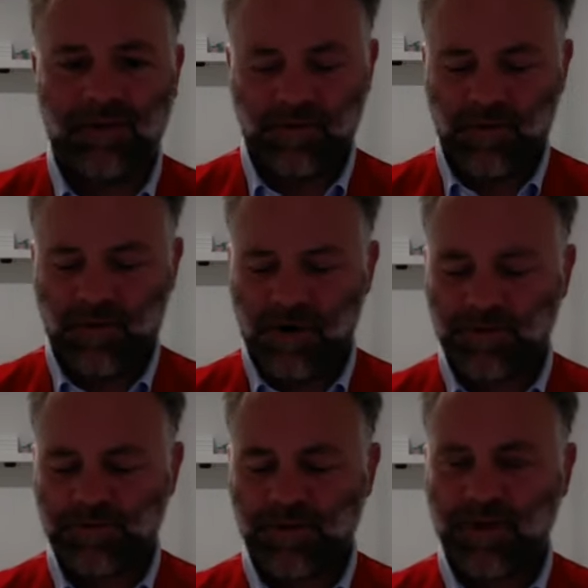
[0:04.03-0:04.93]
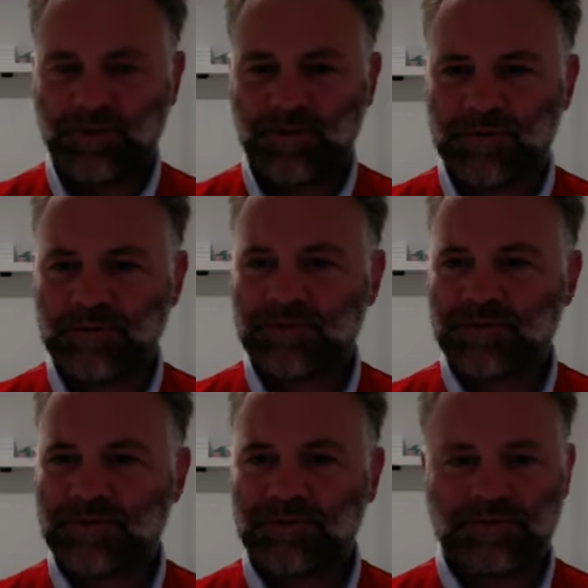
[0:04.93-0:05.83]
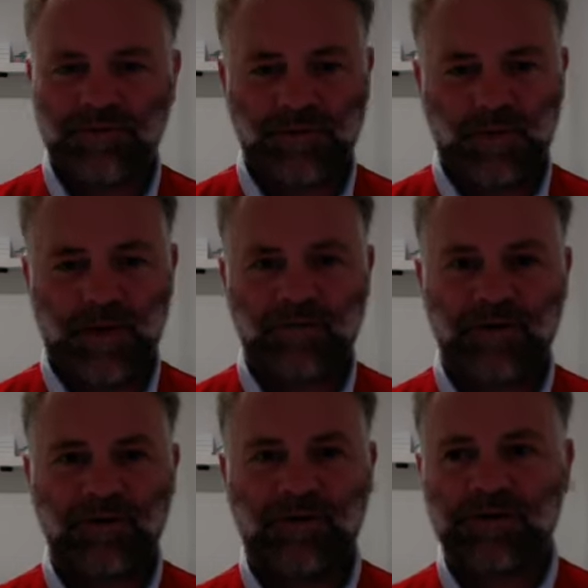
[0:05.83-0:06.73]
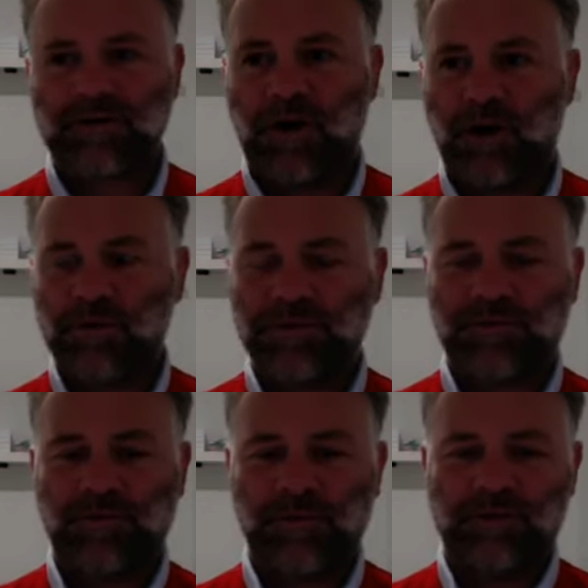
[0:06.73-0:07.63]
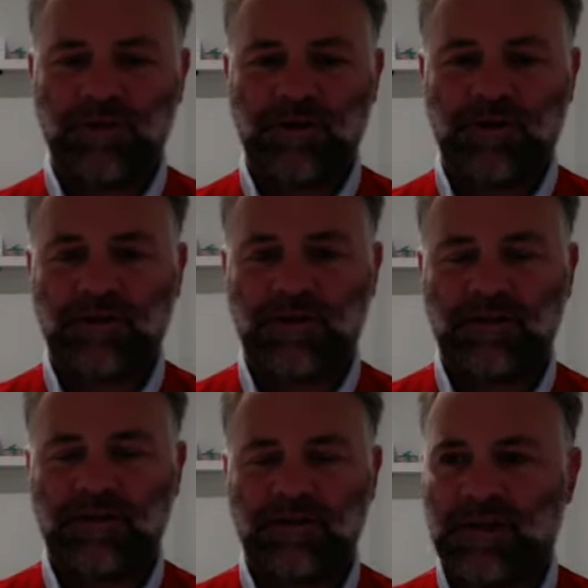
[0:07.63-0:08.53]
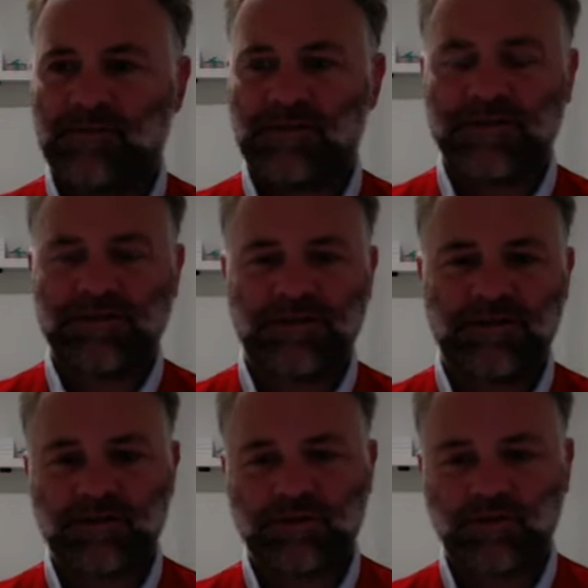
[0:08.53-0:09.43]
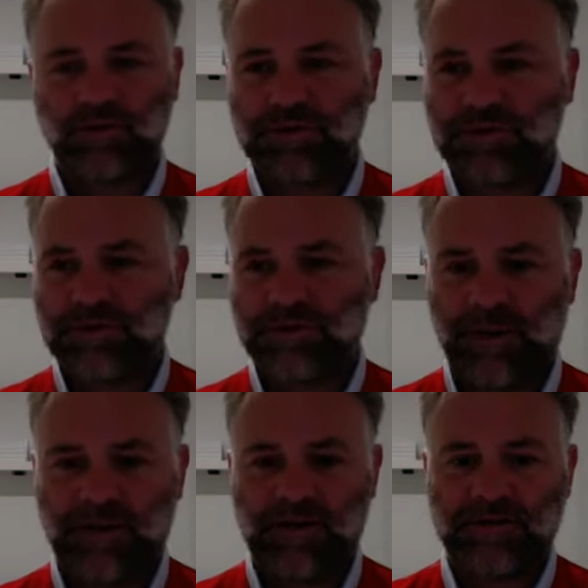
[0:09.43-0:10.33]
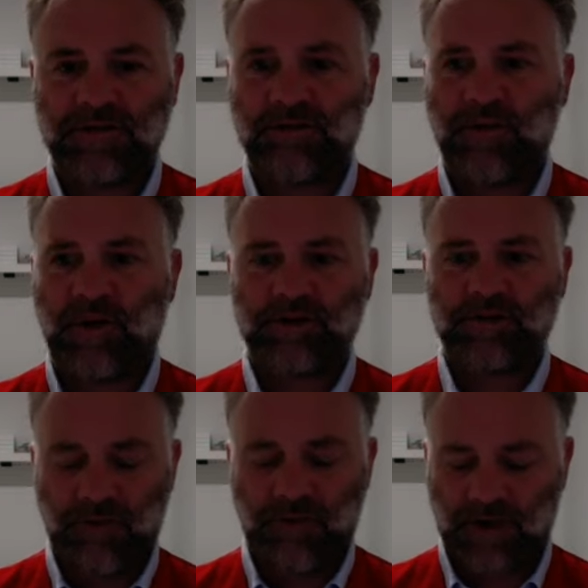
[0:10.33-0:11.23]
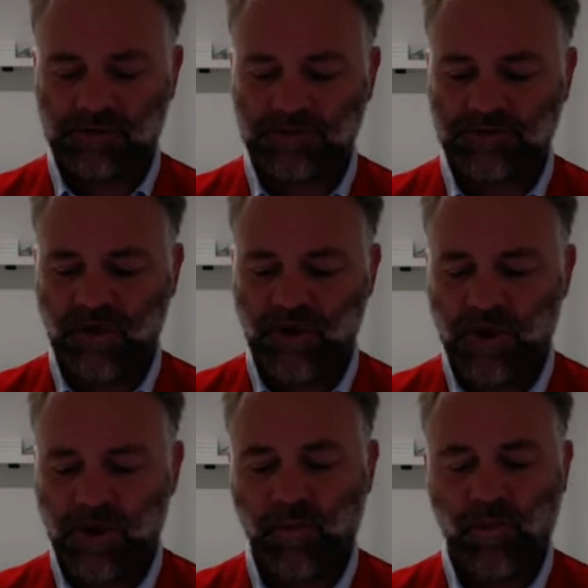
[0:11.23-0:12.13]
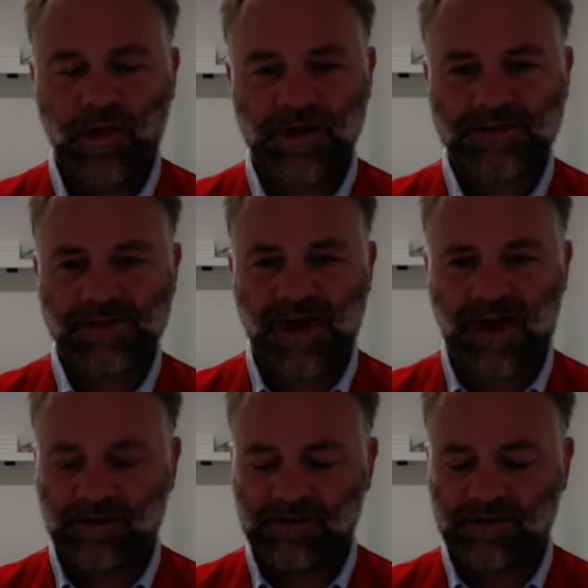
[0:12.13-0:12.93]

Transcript: I'm your host, Bryn Edwards. W A Real follows the oldest form of learning, that of listening to the stories and experience of those around us. Now, why is that?